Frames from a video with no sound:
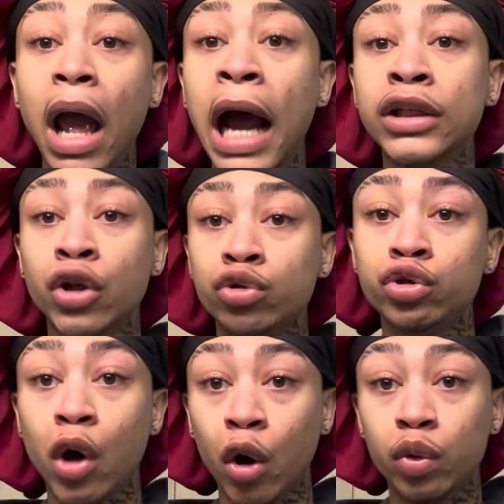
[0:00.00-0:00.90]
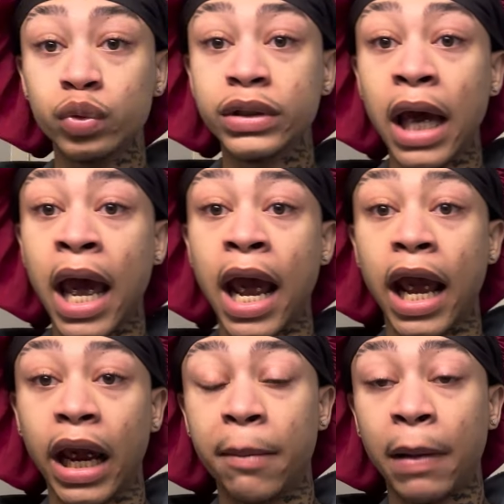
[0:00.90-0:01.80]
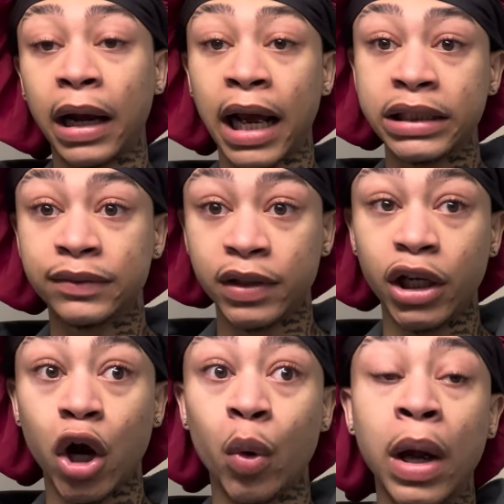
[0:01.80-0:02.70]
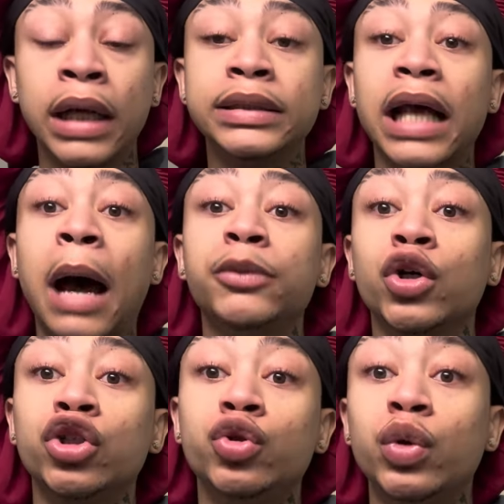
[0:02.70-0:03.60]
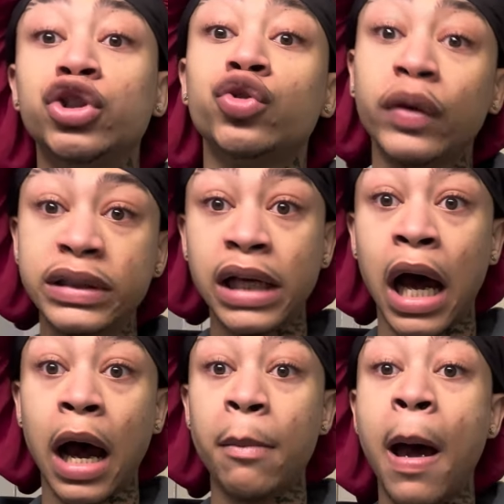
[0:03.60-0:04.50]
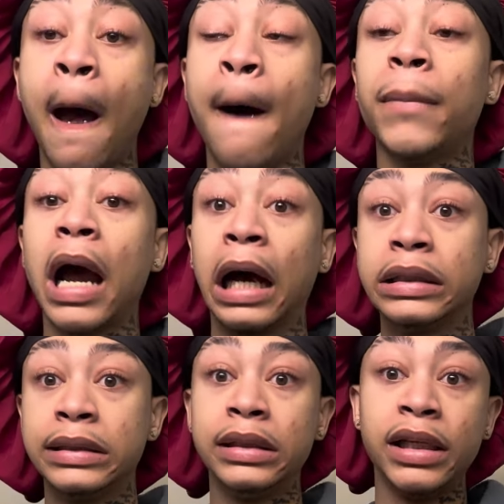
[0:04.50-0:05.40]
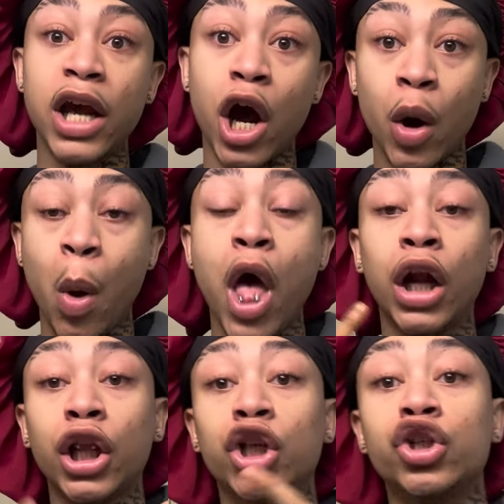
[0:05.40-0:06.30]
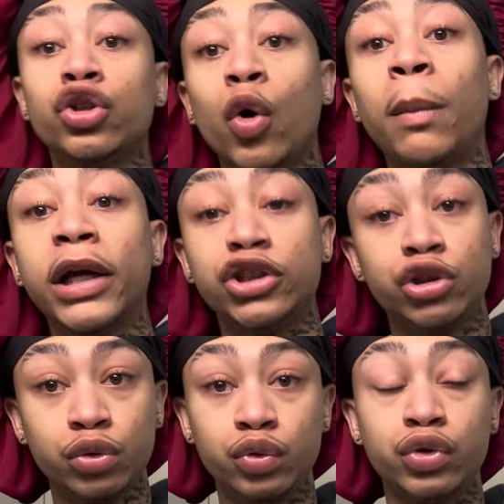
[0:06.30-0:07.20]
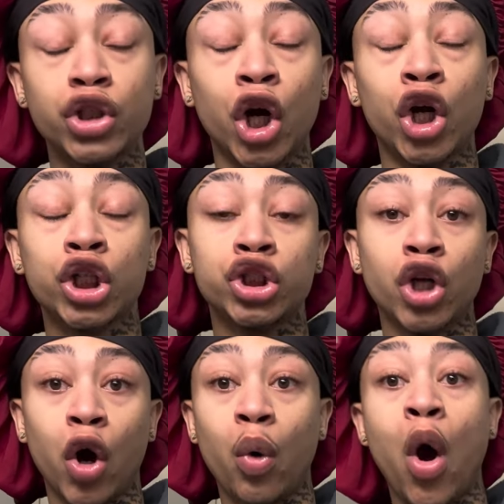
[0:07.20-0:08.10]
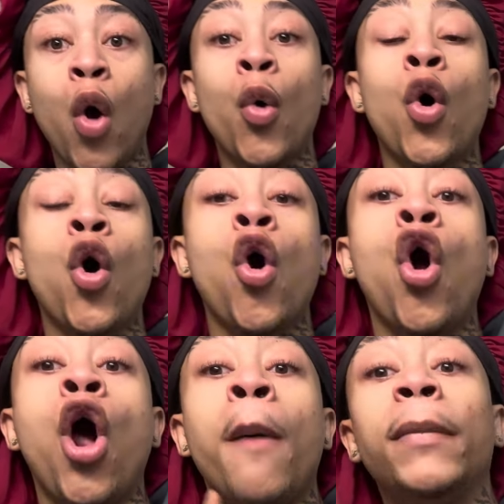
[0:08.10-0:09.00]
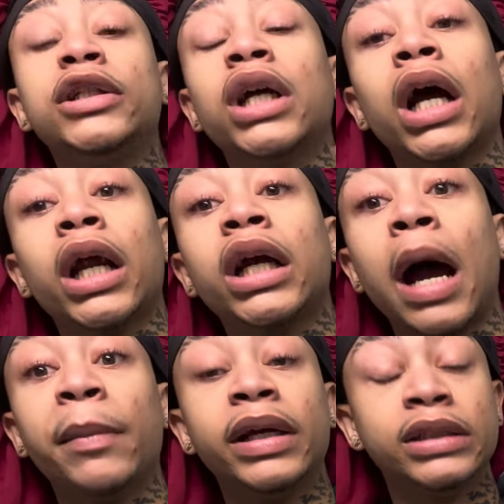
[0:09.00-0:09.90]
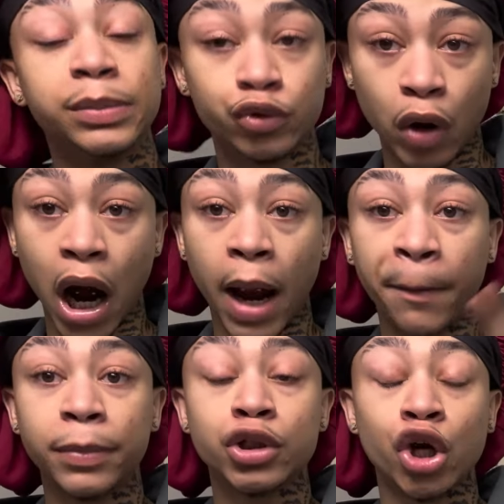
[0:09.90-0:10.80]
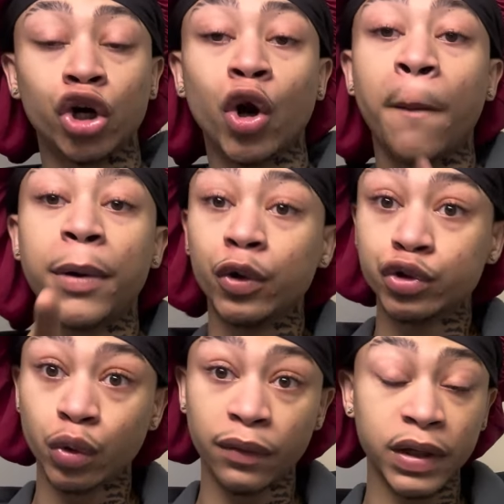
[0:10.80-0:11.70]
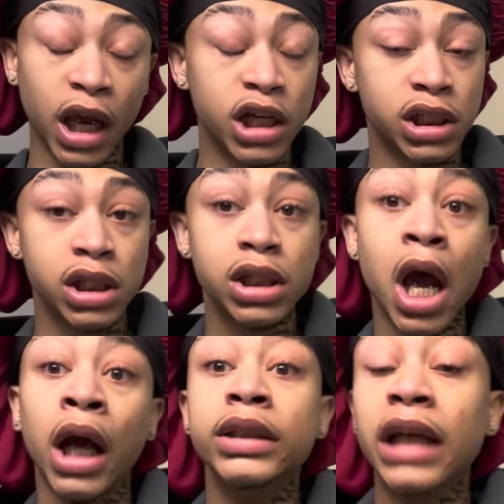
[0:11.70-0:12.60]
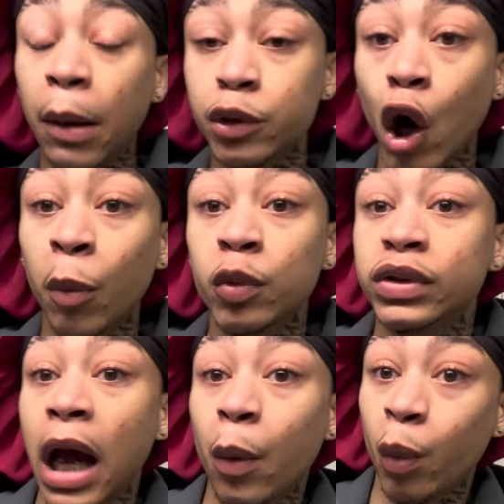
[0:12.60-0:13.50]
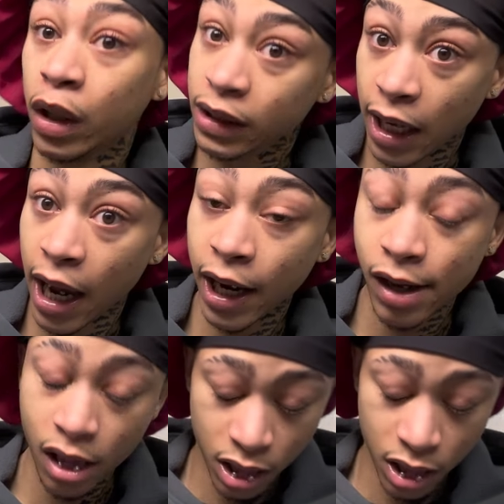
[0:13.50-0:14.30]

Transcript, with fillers: I told you hoes in my last video that I was gonna do a story time about how this DL and stole my shoes. So make sure you like, comment, and subscribe. Turn on post notifications. Y'all be almost at 1K.